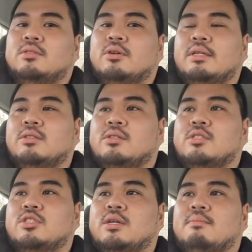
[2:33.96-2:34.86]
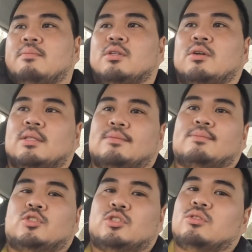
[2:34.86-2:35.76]
going to the gym you know what
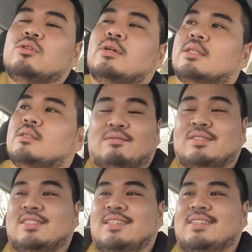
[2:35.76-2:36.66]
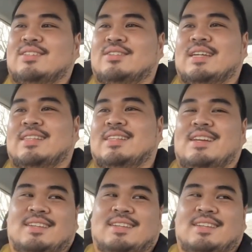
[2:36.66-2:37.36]
just do it i've seen already